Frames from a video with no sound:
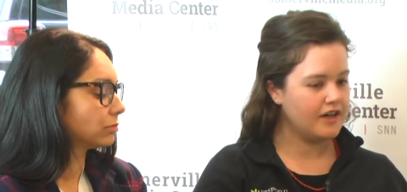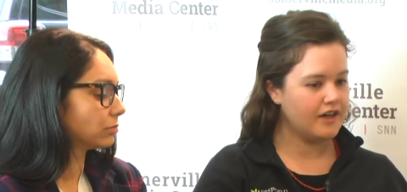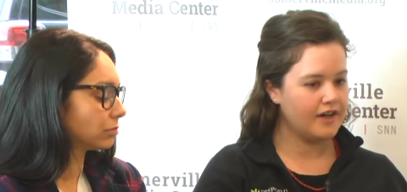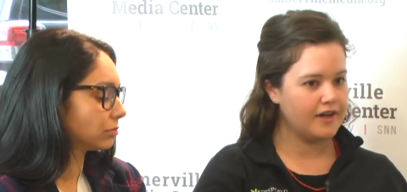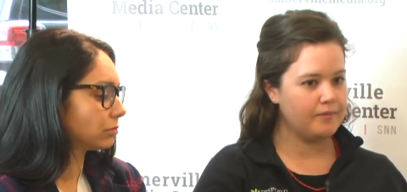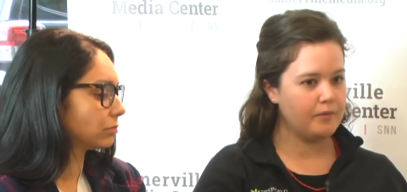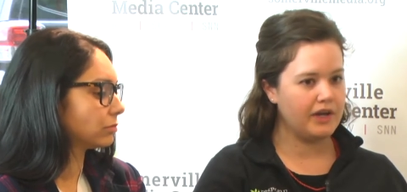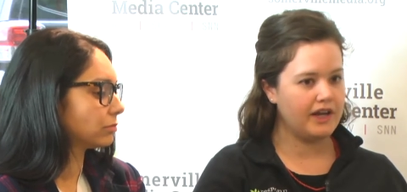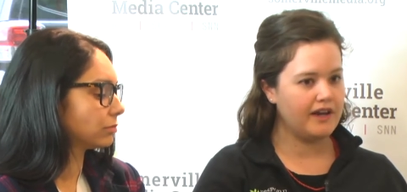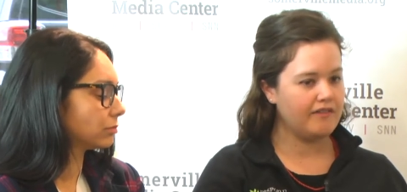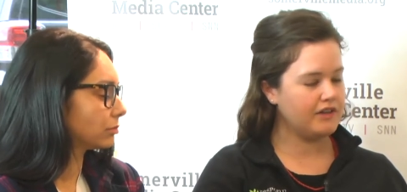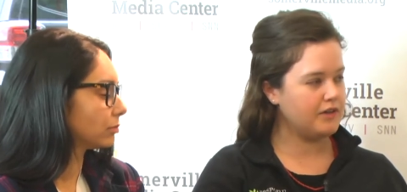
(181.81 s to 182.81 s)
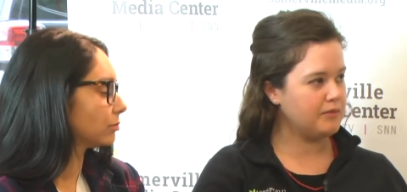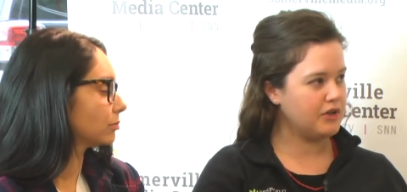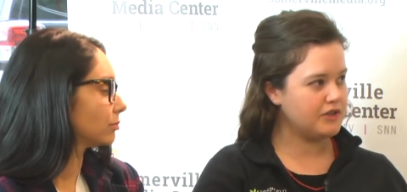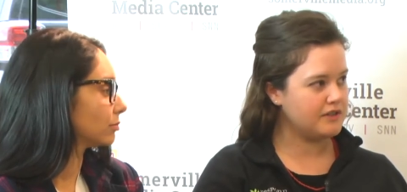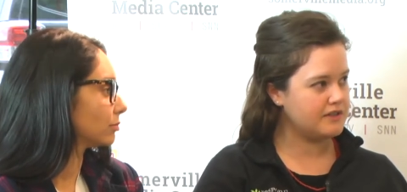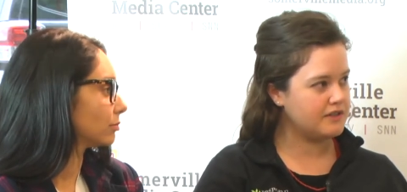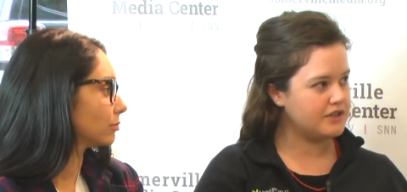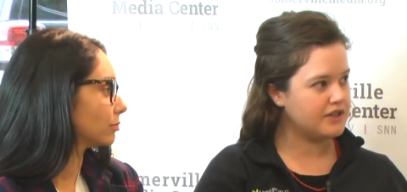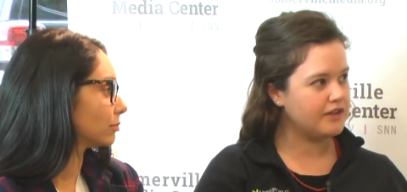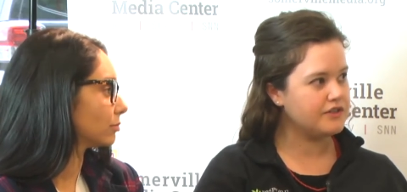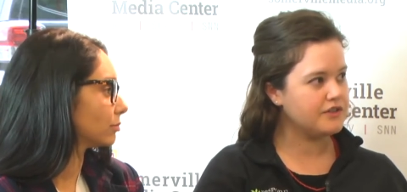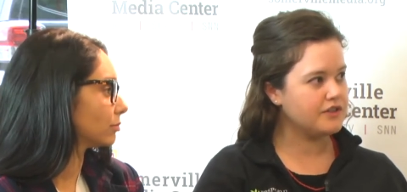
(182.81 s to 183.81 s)
Speaker 1: Um, we have an emergency
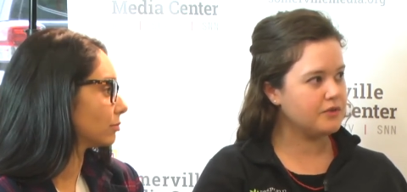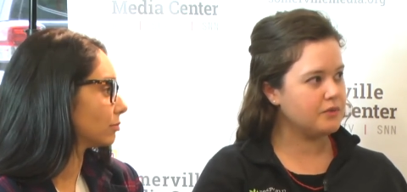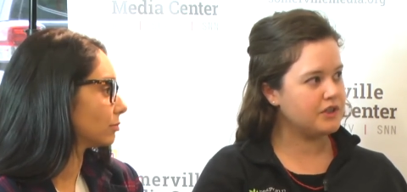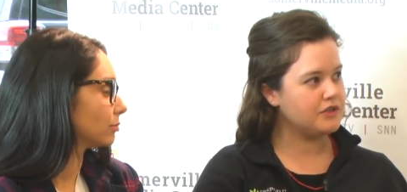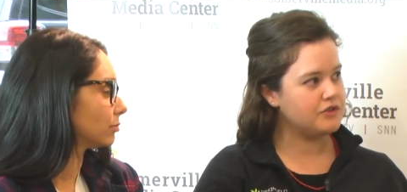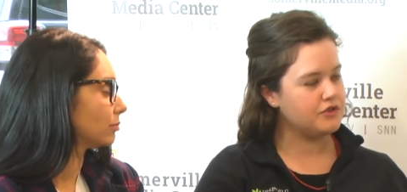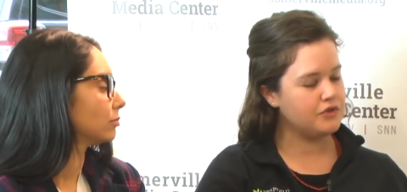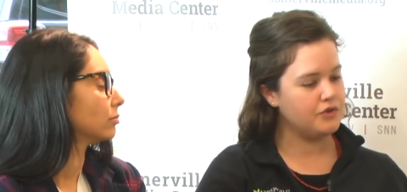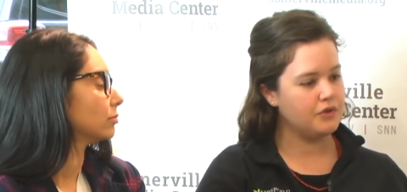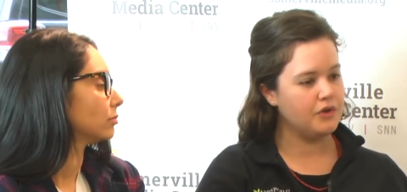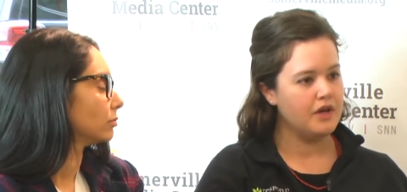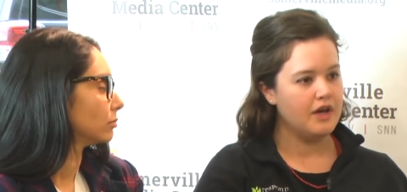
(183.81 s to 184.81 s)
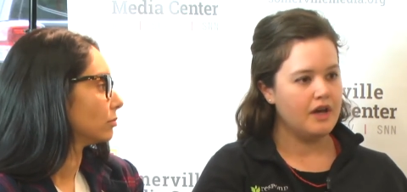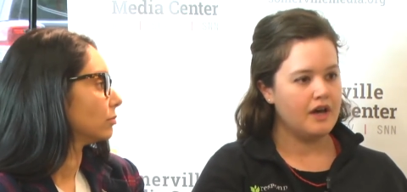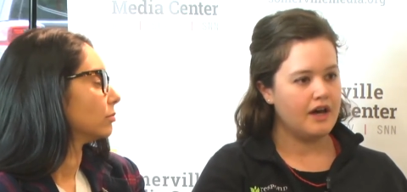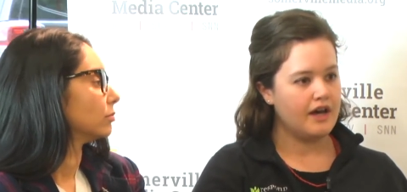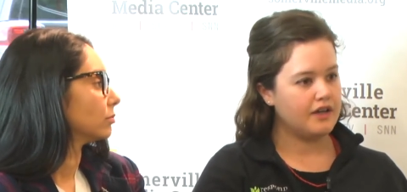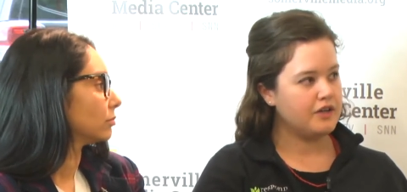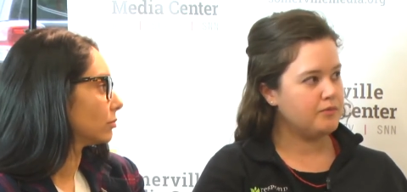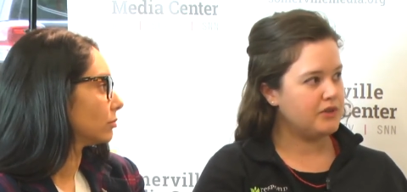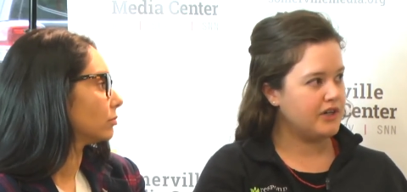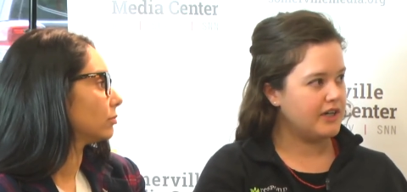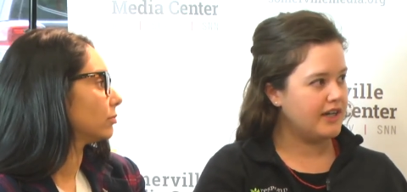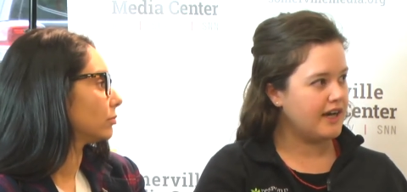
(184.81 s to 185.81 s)
shelter. We do uh,
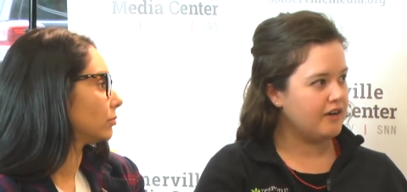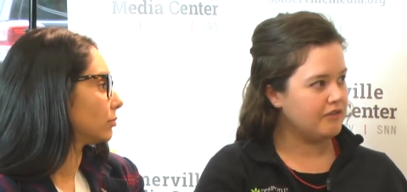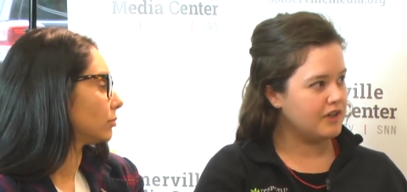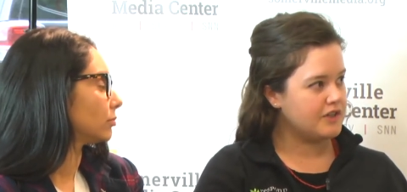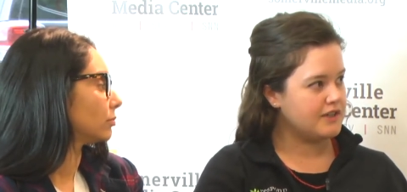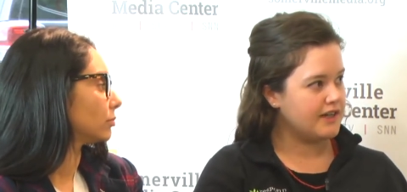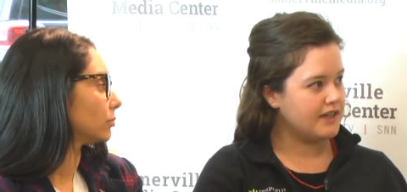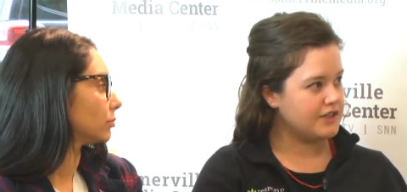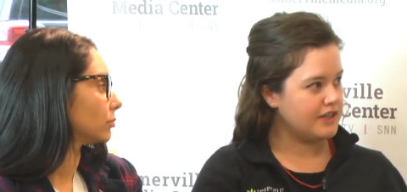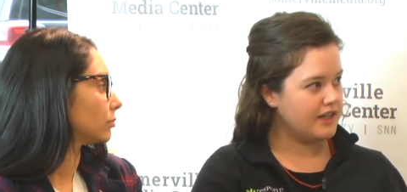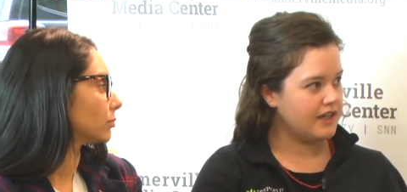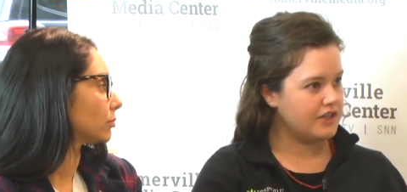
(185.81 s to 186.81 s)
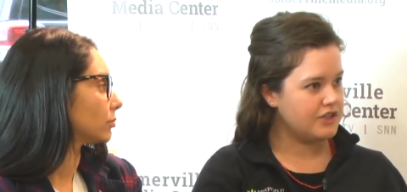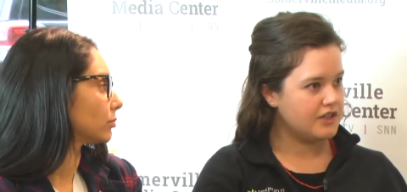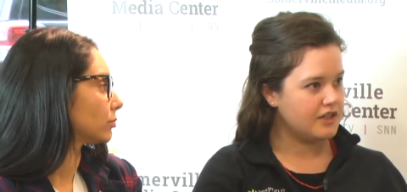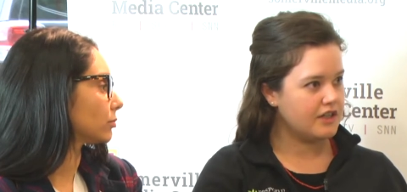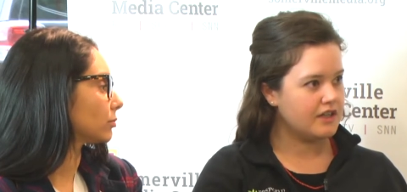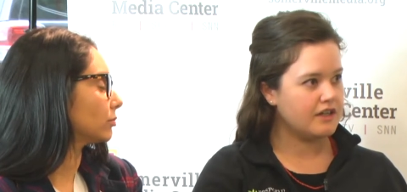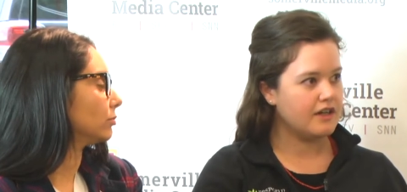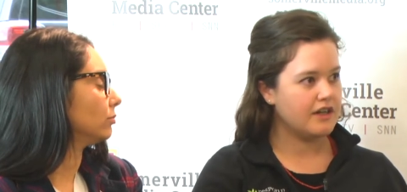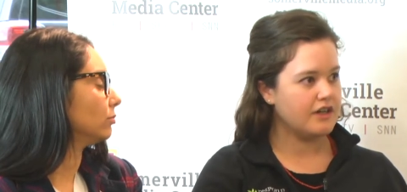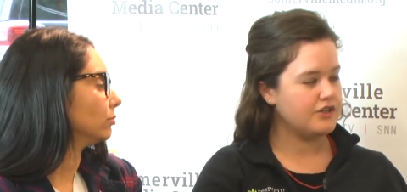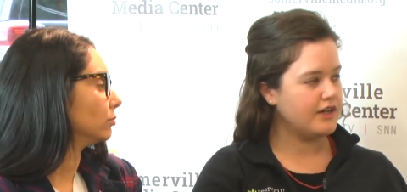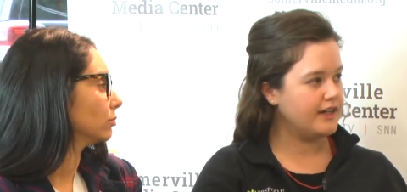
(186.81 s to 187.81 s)
community outreach and education,
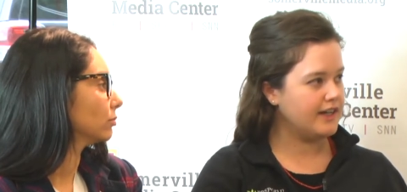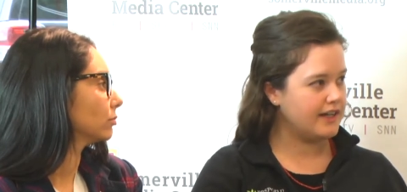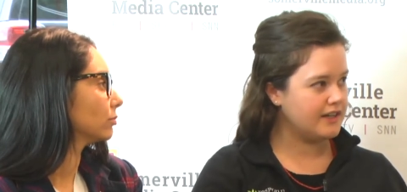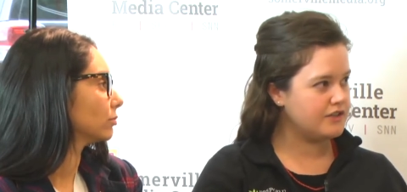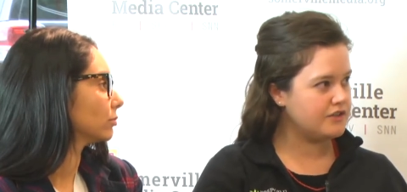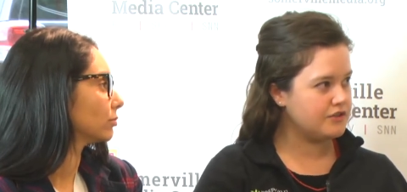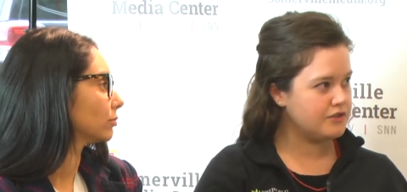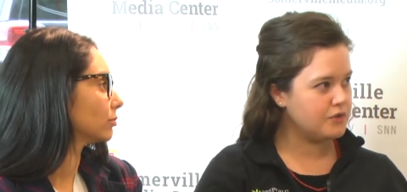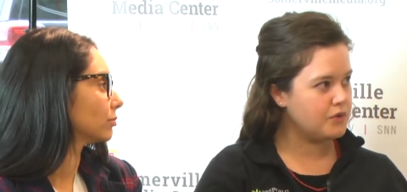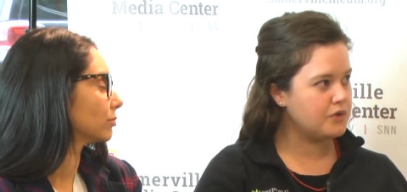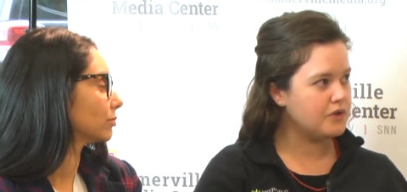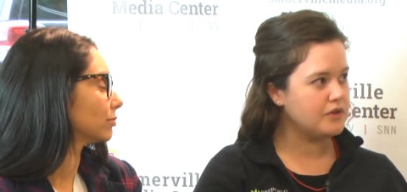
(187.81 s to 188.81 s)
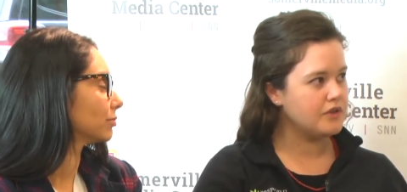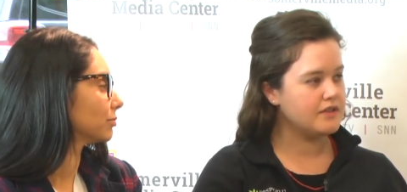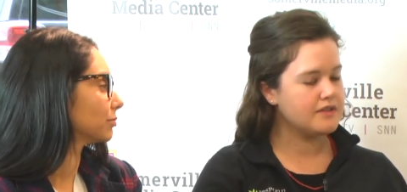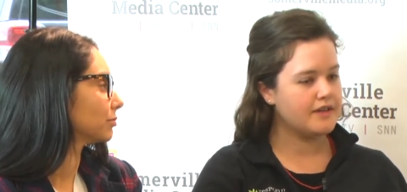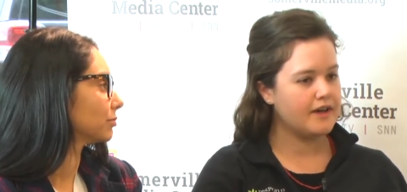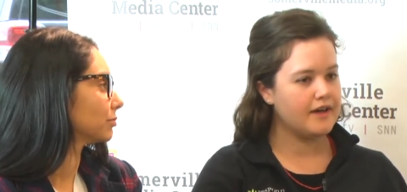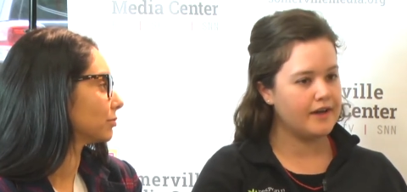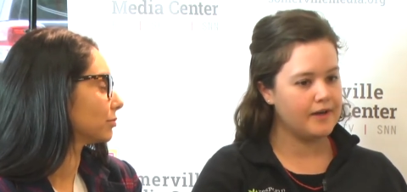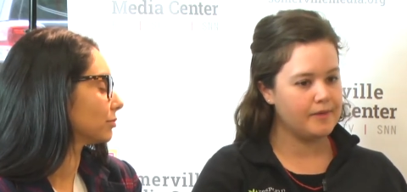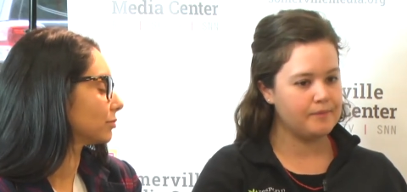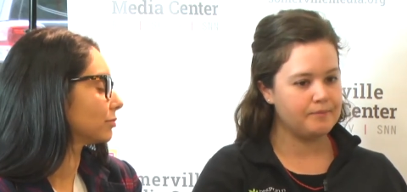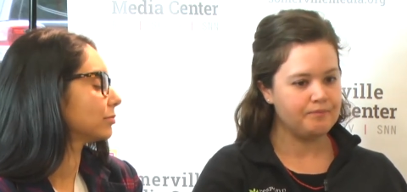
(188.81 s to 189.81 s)
uh, trying to get into schools
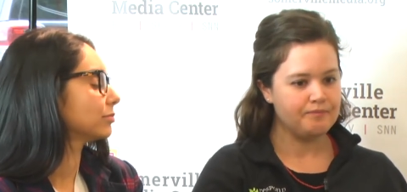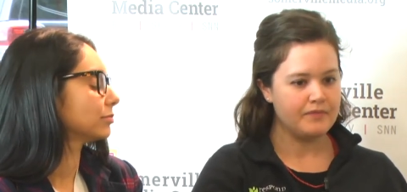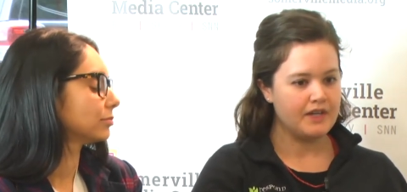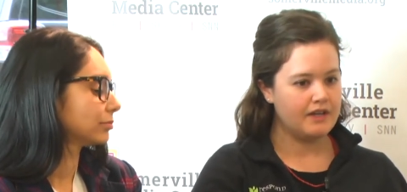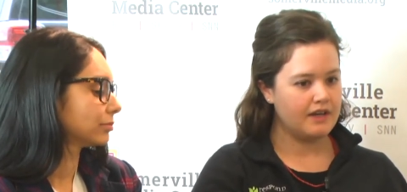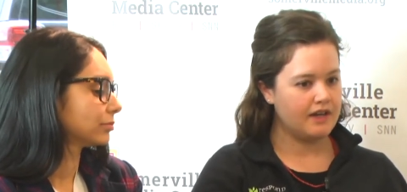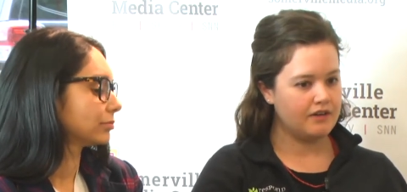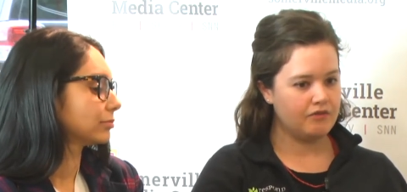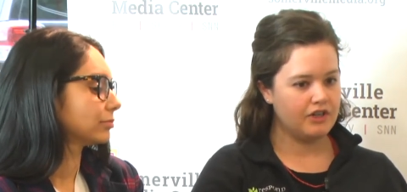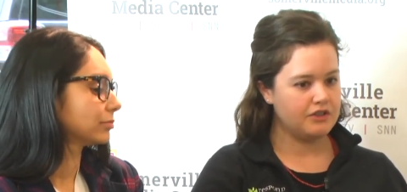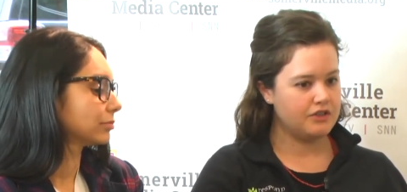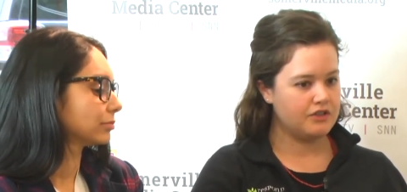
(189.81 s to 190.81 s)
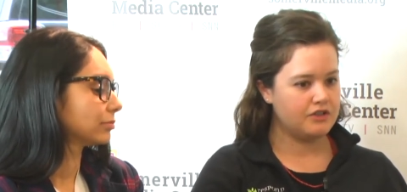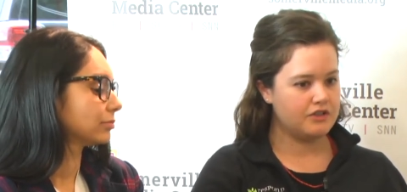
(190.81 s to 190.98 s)
um, and reach